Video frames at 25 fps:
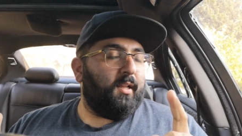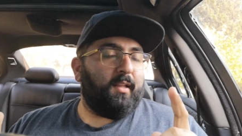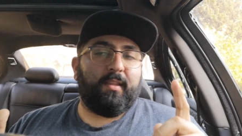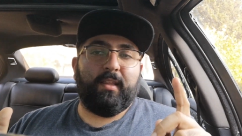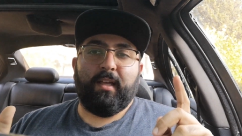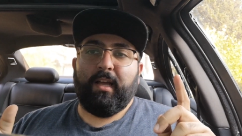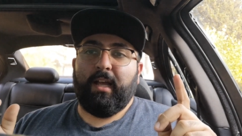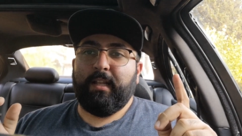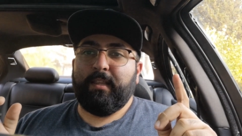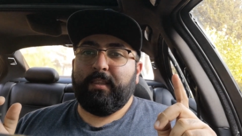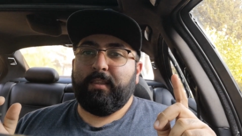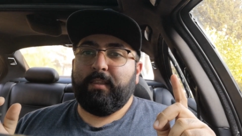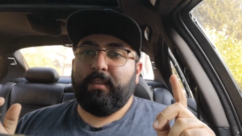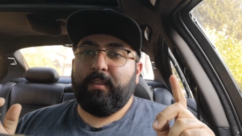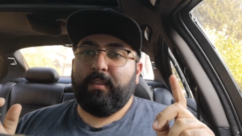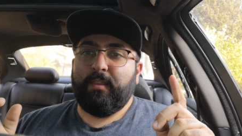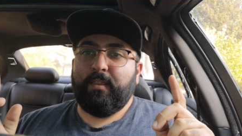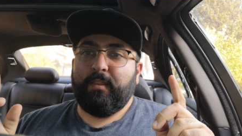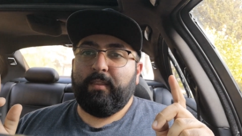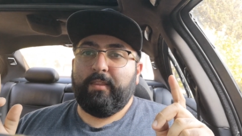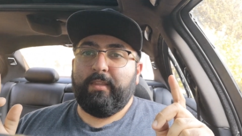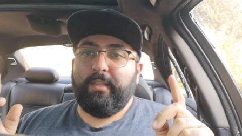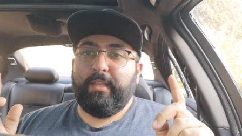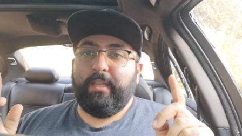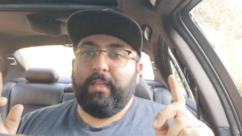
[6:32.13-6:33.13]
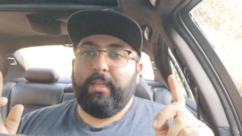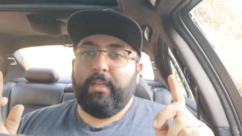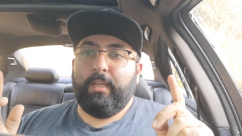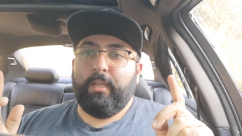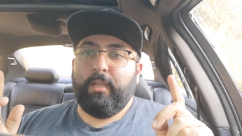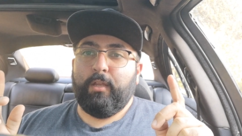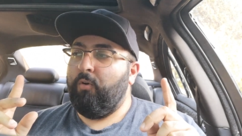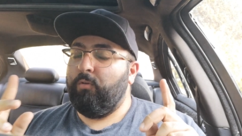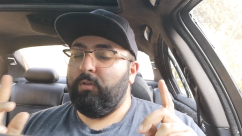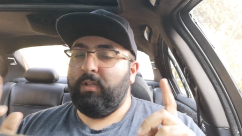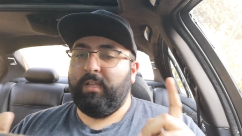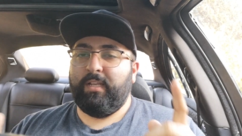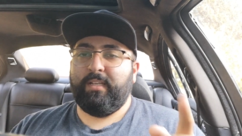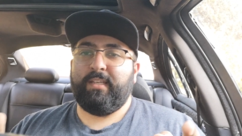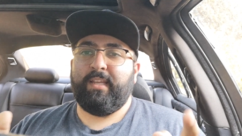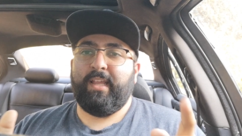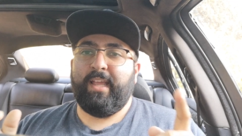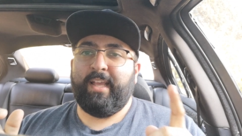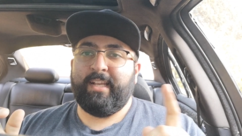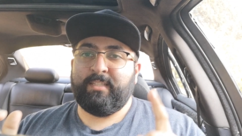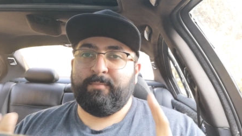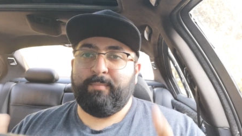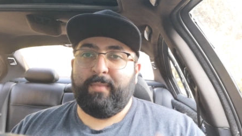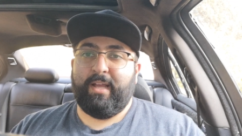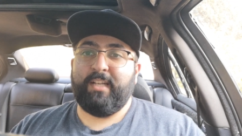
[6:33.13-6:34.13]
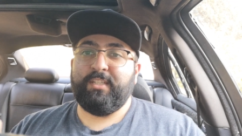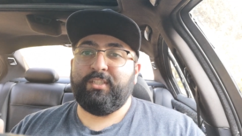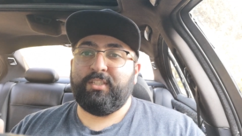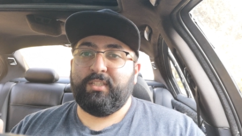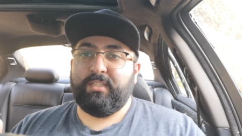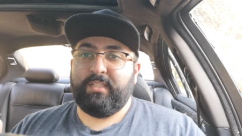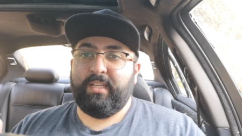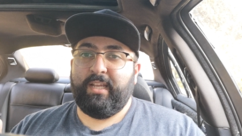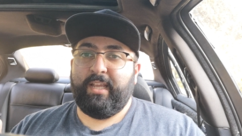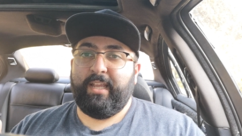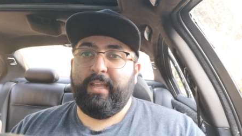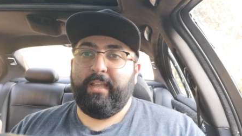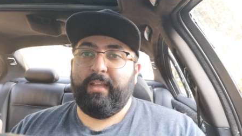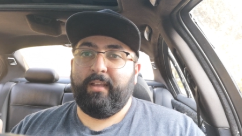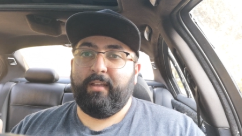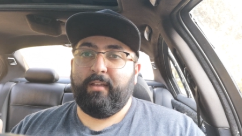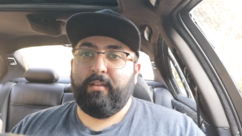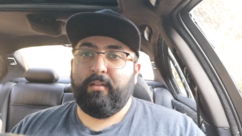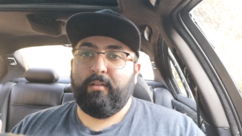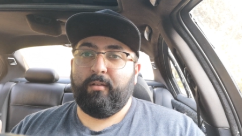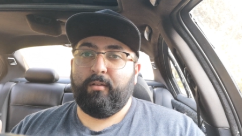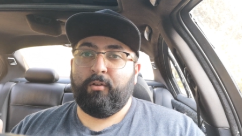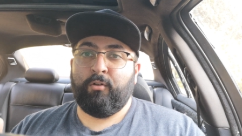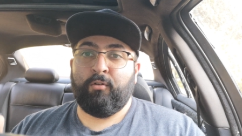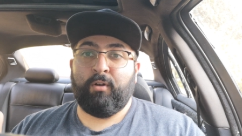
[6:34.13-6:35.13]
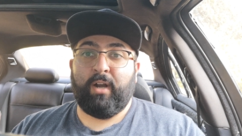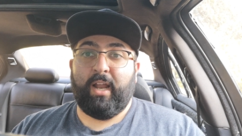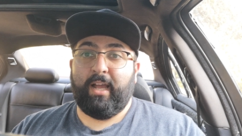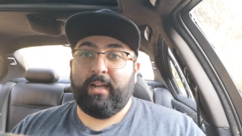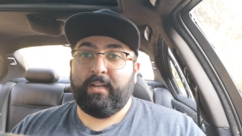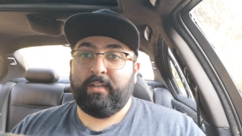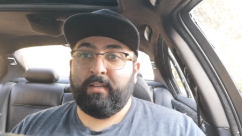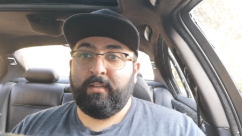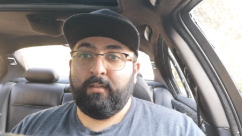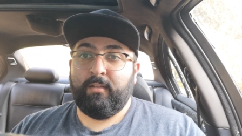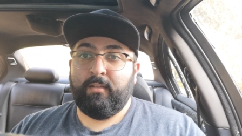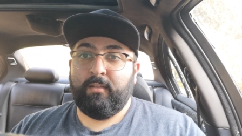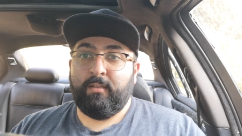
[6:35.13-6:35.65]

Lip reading: that the coolant expansion tank cracked,